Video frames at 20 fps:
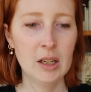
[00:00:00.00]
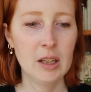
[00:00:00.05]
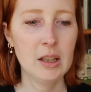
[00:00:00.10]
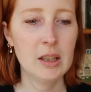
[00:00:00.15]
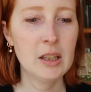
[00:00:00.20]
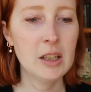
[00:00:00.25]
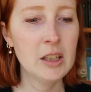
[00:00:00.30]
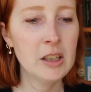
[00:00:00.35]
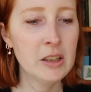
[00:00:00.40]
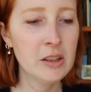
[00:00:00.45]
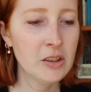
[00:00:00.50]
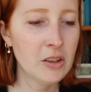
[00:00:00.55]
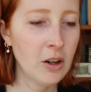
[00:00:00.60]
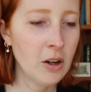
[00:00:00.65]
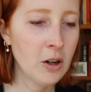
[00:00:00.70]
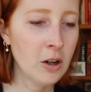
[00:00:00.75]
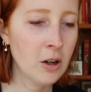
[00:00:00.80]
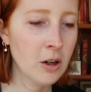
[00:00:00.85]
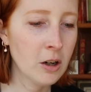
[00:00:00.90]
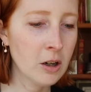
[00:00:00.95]
These
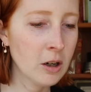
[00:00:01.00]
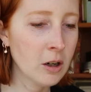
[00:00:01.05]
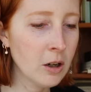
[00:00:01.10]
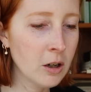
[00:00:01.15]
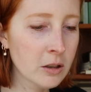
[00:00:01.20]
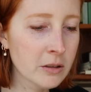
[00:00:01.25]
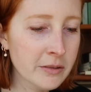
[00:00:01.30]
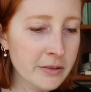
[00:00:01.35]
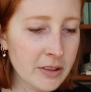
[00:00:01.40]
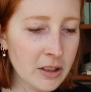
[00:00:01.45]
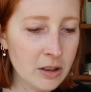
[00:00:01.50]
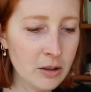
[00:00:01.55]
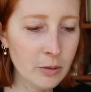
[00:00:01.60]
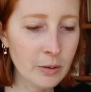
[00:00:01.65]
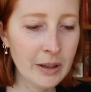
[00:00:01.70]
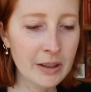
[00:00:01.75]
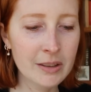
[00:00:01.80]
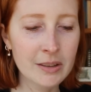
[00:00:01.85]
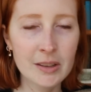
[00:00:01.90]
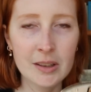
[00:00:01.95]
are all of the
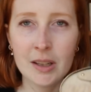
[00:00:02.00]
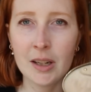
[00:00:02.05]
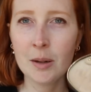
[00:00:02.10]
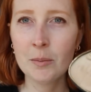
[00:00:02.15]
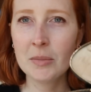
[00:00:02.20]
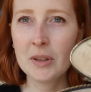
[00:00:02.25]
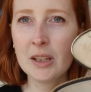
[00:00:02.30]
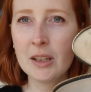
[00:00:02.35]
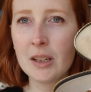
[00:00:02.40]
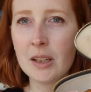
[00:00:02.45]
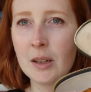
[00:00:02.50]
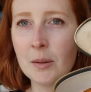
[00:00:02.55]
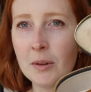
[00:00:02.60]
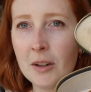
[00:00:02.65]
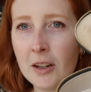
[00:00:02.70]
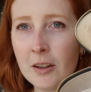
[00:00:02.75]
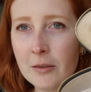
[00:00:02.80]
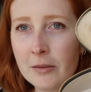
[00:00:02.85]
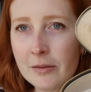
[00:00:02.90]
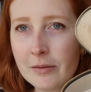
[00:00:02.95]
threads that I'm thinking
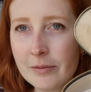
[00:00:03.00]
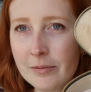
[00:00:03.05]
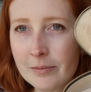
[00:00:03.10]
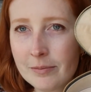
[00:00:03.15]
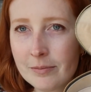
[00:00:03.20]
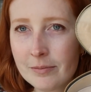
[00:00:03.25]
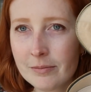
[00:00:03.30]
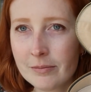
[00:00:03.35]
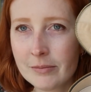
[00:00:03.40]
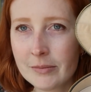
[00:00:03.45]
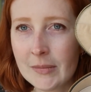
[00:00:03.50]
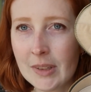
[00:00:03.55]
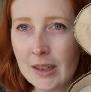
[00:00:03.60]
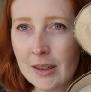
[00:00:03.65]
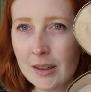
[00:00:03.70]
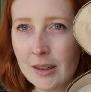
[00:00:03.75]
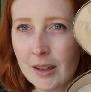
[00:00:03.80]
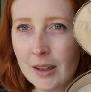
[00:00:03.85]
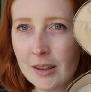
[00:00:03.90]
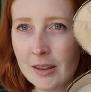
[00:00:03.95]
about. And
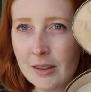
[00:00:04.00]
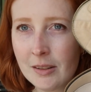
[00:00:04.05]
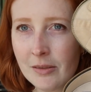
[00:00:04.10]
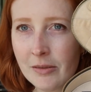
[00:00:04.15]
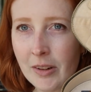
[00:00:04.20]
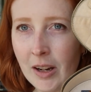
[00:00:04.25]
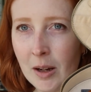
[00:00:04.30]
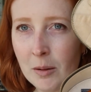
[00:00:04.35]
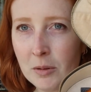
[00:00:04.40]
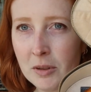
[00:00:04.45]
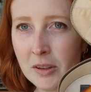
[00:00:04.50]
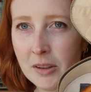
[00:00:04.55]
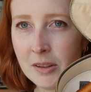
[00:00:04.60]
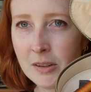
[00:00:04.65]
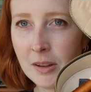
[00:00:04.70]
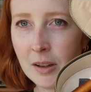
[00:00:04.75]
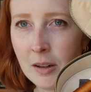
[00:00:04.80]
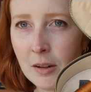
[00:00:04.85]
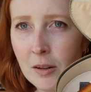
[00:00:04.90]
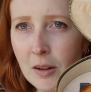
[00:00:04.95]
a nice,
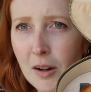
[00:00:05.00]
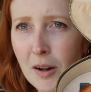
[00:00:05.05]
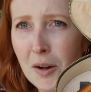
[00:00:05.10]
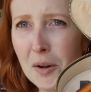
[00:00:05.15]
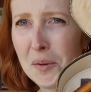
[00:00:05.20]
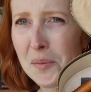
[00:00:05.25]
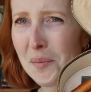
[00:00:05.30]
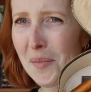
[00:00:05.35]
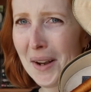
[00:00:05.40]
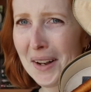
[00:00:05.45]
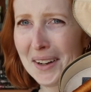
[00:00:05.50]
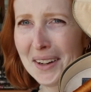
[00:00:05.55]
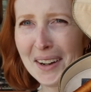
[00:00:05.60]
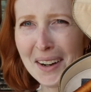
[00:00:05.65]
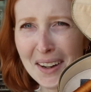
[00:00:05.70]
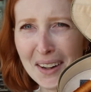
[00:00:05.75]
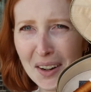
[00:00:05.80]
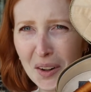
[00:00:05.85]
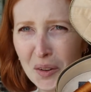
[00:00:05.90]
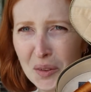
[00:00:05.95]
fabulous little, oh
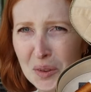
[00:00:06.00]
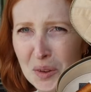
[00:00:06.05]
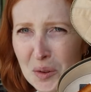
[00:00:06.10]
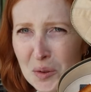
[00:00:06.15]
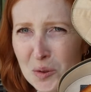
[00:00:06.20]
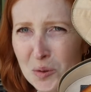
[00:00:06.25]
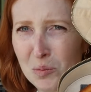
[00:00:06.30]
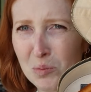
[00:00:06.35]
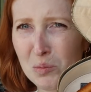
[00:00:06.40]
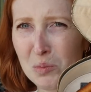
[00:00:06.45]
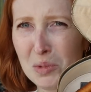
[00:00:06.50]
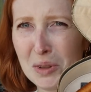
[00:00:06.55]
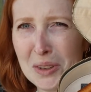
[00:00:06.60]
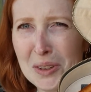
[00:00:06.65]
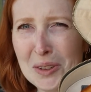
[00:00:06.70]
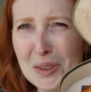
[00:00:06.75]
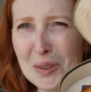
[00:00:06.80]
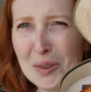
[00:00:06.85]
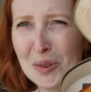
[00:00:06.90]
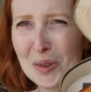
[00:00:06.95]
my God, aren't those
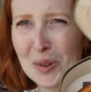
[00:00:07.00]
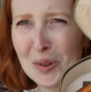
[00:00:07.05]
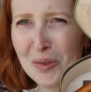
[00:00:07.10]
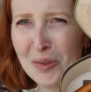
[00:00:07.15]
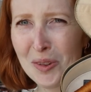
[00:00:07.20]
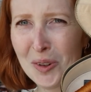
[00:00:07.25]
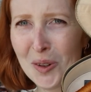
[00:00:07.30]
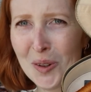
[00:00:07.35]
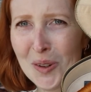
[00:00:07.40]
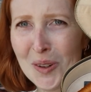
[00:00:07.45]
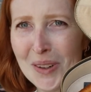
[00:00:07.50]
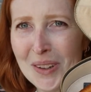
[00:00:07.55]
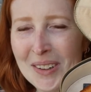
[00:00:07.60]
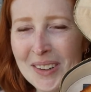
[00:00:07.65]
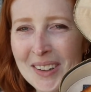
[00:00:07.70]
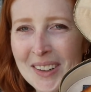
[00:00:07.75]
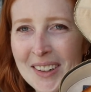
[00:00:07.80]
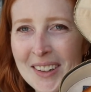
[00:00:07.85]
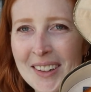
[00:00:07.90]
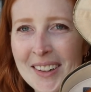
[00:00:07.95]
beautiful?
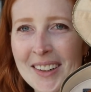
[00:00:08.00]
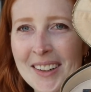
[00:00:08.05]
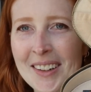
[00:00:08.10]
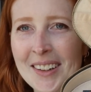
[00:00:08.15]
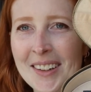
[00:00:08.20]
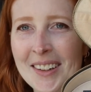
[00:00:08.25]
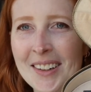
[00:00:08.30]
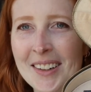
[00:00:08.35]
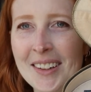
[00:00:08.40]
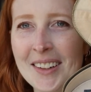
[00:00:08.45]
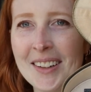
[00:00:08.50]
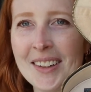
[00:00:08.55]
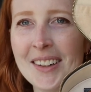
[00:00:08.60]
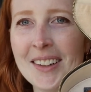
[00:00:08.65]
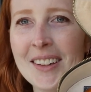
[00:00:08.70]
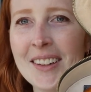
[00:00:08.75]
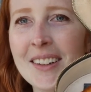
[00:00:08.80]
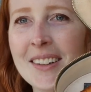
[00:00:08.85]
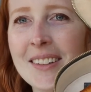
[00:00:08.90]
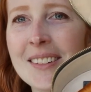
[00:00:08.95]

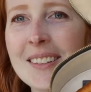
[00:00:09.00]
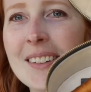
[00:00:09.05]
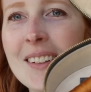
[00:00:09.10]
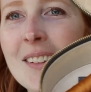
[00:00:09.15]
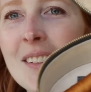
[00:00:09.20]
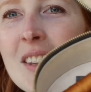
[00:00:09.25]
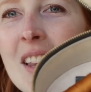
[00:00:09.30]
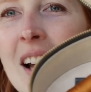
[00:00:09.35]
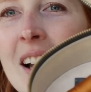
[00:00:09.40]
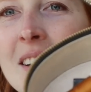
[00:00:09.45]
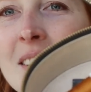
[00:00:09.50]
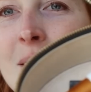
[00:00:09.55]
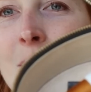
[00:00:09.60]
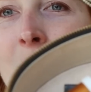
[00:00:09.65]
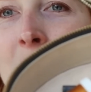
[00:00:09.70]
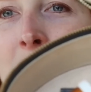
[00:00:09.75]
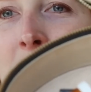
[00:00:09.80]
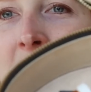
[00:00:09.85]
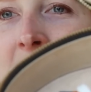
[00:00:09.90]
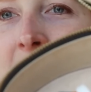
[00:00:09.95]
So that's what
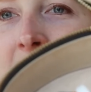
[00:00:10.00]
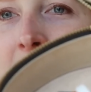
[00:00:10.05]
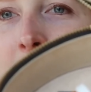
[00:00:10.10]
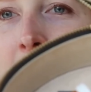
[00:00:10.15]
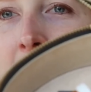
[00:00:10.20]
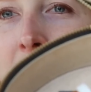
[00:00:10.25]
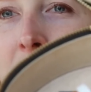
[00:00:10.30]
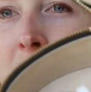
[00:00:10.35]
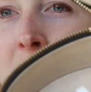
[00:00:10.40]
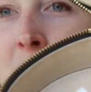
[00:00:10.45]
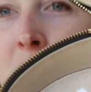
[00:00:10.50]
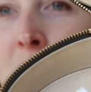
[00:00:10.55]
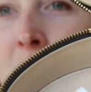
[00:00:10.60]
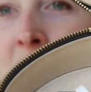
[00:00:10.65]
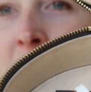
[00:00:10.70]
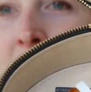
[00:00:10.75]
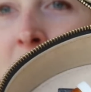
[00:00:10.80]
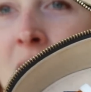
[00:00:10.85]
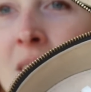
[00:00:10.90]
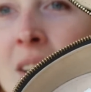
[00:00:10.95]
I'm thinking about for the
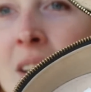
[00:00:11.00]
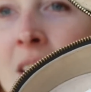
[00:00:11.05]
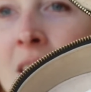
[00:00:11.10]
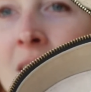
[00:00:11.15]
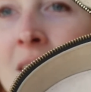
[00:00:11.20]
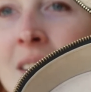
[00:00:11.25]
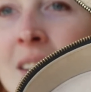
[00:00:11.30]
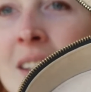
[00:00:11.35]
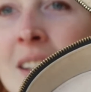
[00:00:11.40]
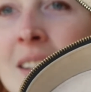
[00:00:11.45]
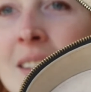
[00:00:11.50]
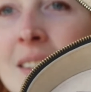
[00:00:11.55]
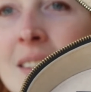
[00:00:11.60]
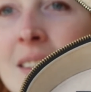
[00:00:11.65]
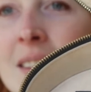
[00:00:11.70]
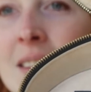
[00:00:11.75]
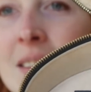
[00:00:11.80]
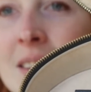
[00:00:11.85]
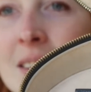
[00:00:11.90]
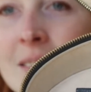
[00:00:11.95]
greenery there. This
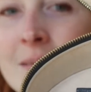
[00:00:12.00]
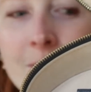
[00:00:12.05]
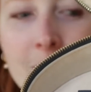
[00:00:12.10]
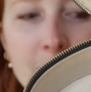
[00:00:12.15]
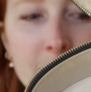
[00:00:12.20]
is...